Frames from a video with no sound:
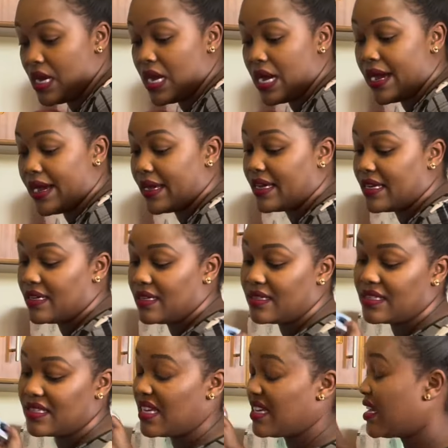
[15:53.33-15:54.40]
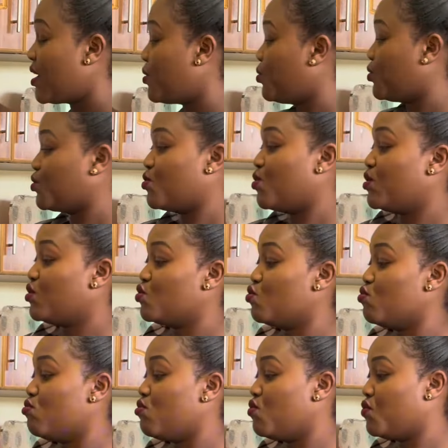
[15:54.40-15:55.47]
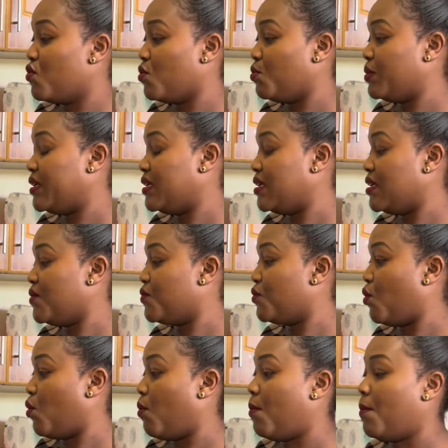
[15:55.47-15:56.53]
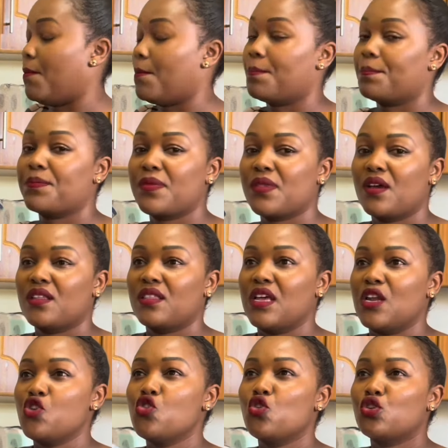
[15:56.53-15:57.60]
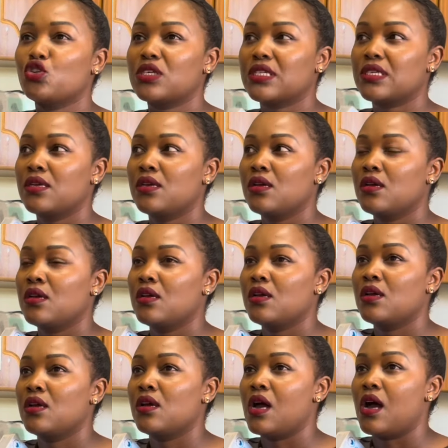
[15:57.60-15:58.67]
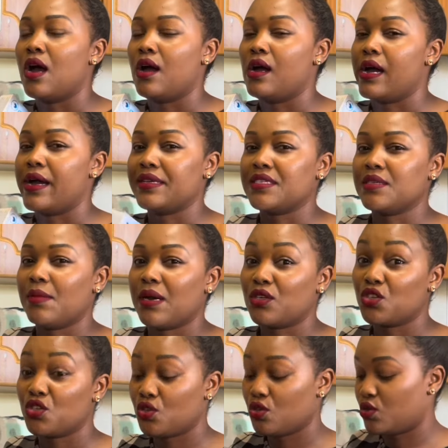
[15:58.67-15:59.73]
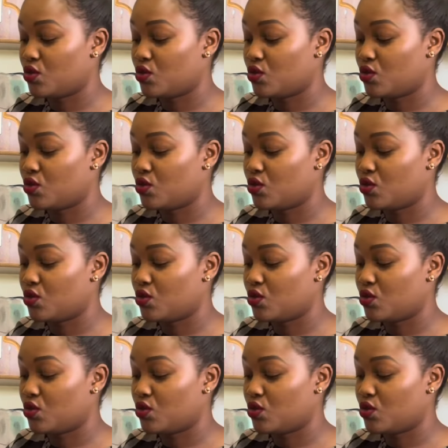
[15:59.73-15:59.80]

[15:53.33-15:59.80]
I said I was going to move completely from the not uh, antibacterial